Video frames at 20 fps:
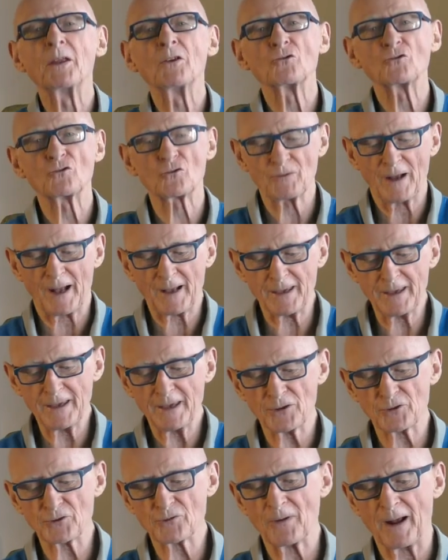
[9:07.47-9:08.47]
trachea,
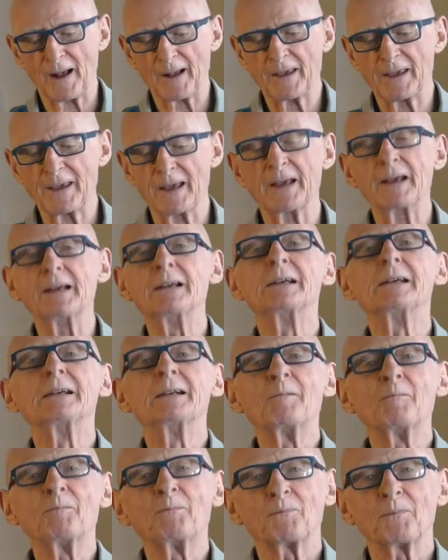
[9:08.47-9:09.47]
trachea,
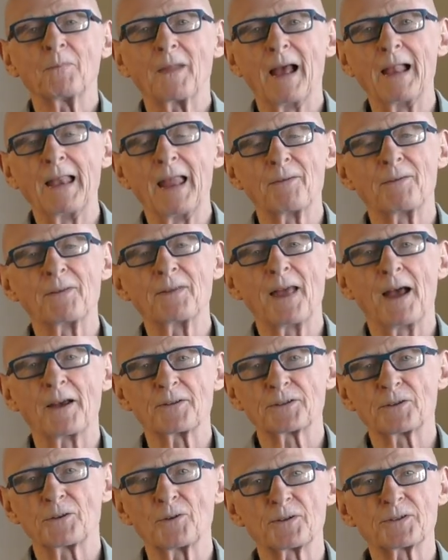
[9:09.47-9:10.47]

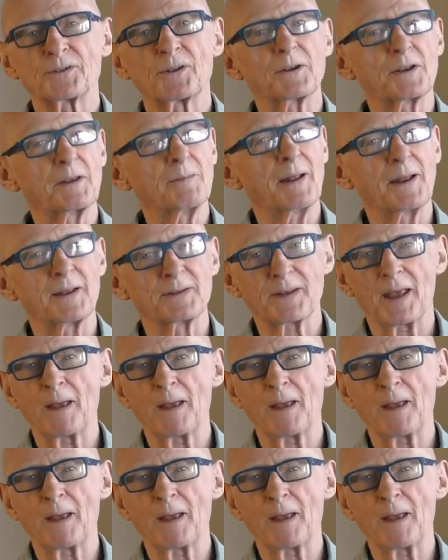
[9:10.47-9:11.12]
11,000 gauze, 30 minutes.